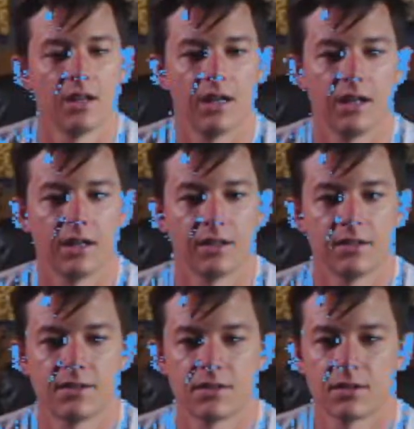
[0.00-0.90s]

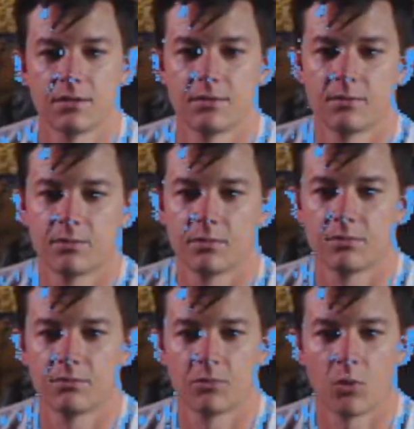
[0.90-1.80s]
and
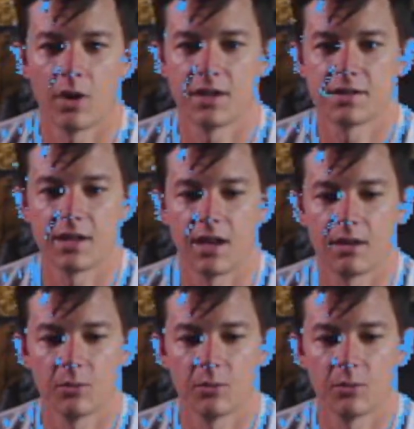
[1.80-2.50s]
why is that?